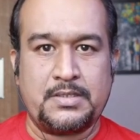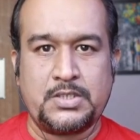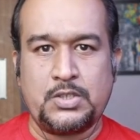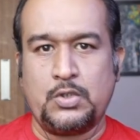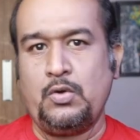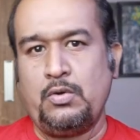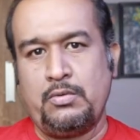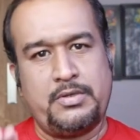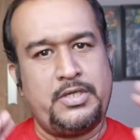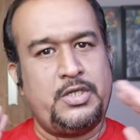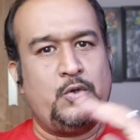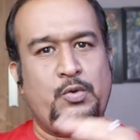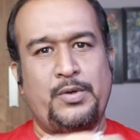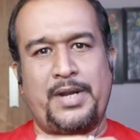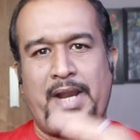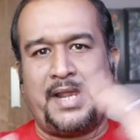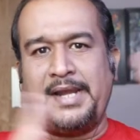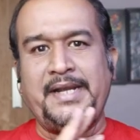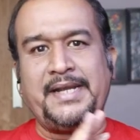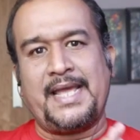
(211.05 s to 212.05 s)
So
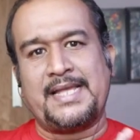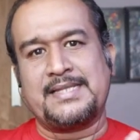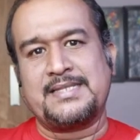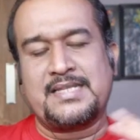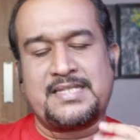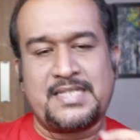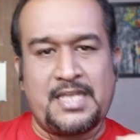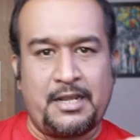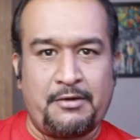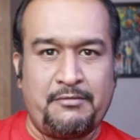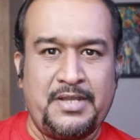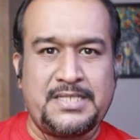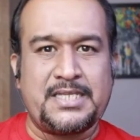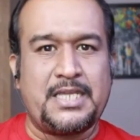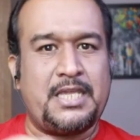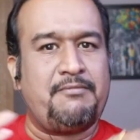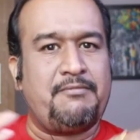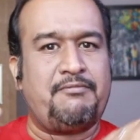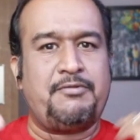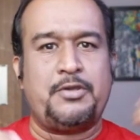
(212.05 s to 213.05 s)
you run it as a
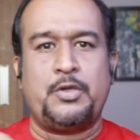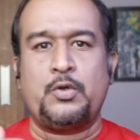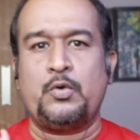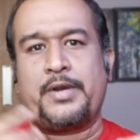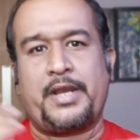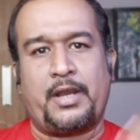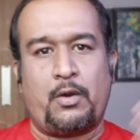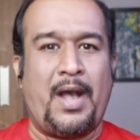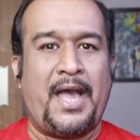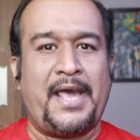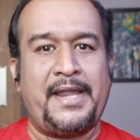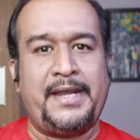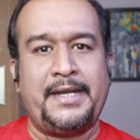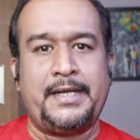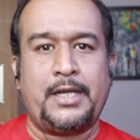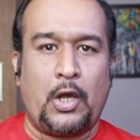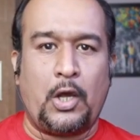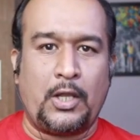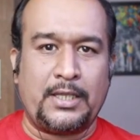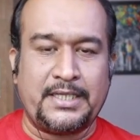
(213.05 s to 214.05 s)
service if you require
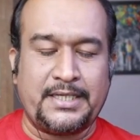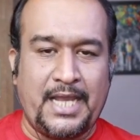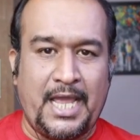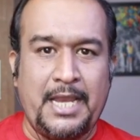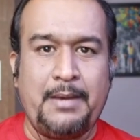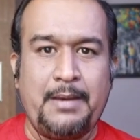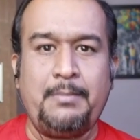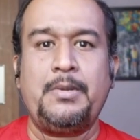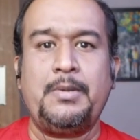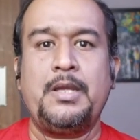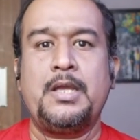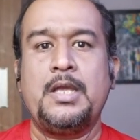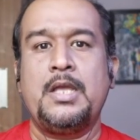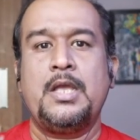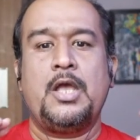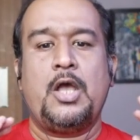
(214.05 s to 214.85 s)
it all the time,